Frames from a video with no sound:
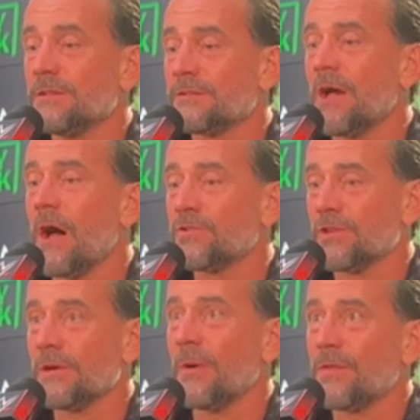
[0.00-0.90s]

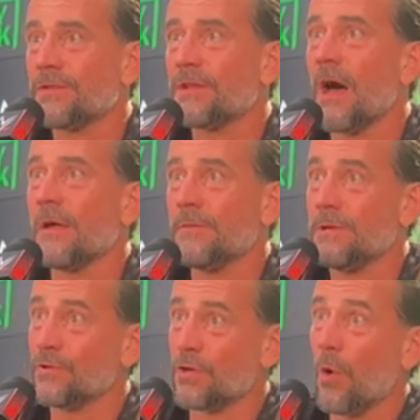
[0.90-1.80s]
nostalgic about the time
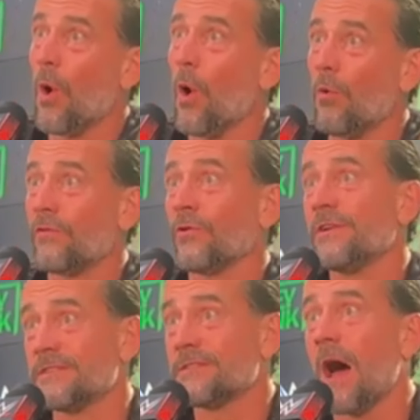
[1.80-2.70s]
he would go over
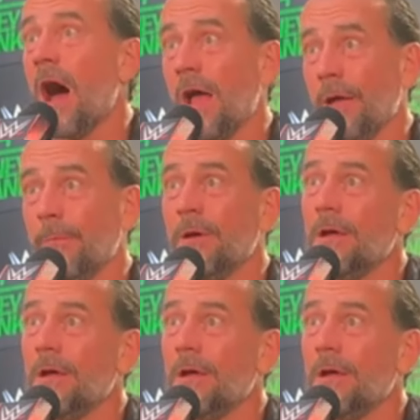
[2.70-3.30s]
his time.